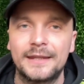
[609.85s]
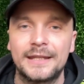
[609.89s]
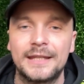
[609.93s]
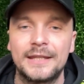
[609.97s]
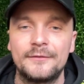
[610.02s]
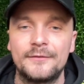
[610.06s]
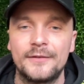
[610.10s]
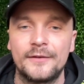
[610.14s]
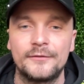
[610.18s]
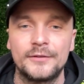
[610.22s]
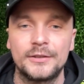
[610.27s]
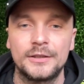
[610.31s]
thing
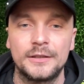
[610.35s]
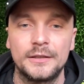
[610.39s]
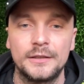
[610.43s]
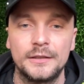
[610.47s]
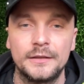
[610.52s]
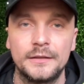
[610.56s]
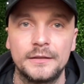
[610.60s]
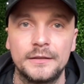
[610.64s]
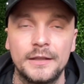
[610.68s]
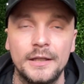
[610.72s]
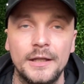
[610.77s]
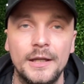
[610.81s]
you've ever
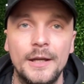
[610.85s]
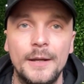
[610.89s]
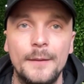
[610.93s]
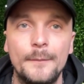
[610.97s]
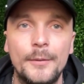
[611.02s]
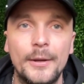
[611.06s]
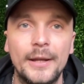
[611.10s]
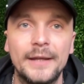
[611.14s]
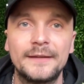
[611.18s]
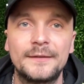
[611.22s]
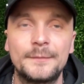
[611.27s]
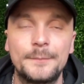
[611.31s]
heard,
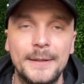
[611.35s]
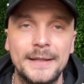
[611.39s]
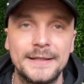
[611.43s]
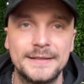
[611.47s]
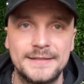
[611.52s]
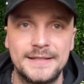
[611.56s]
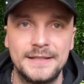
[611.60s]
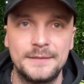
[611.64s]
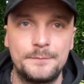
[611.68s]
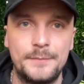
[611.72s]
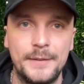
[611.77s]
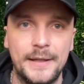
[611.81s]
but I
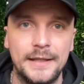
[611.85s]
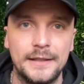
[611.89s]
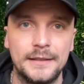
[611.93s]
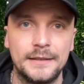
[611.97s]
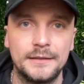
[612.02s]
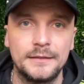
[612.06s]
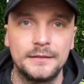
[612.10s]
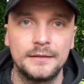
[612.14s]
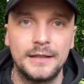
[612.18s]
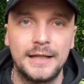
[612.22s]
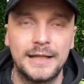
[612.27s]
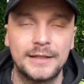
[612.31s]
expected
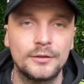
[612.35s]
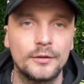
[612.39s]
better.